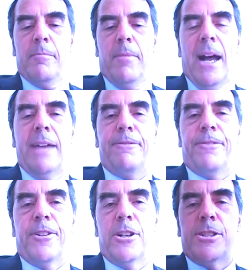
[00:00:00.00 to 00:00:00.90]
my
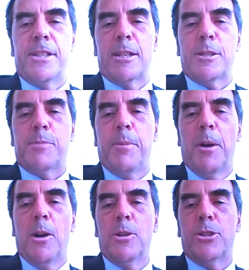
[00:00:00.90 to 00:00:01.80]
first
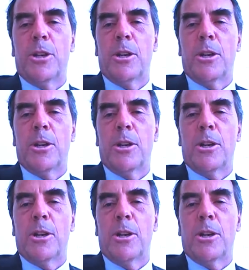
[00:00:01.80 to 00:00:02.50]
exposure, my